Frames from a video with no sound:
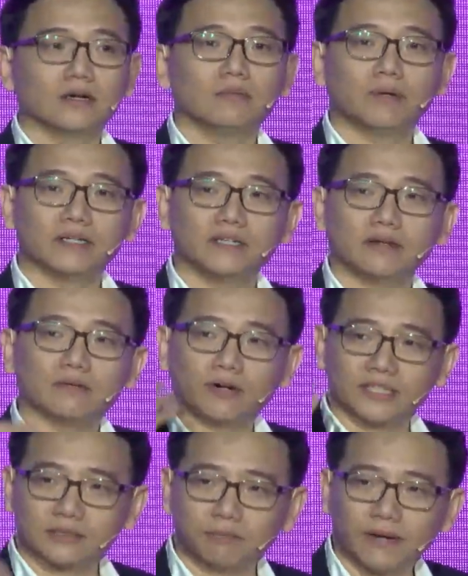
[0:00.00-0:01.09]
but yet
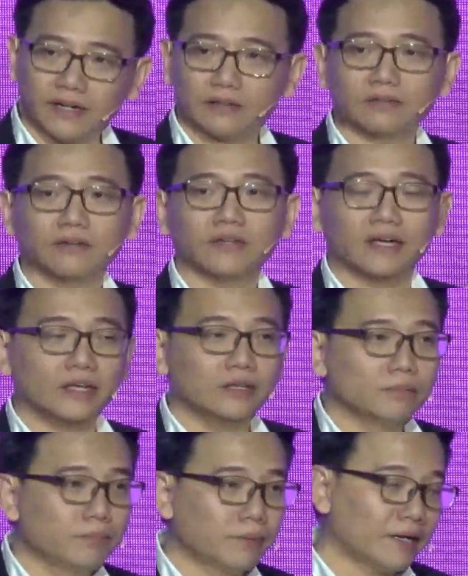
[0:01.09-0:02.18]
respect that
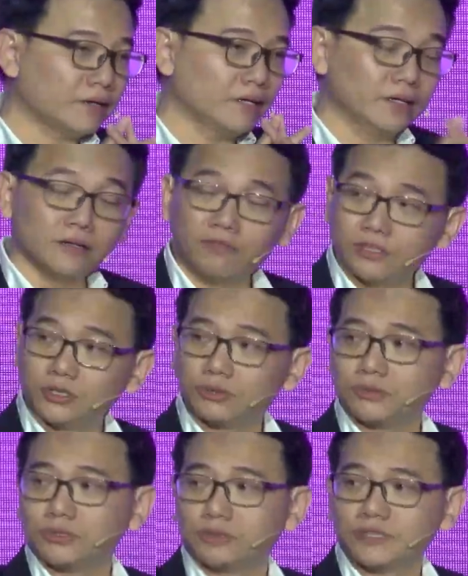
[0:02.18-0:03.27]

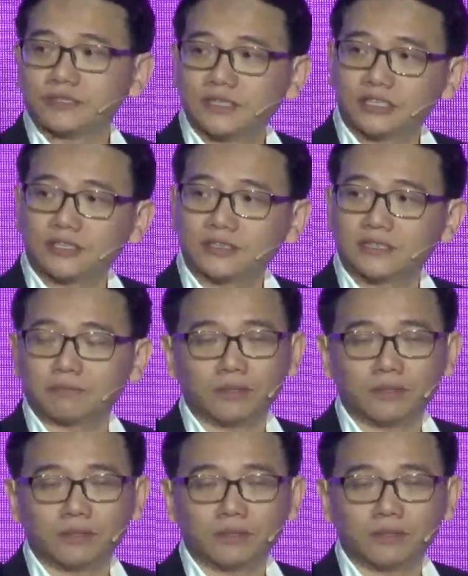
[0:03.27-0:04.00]
individual jurisdictions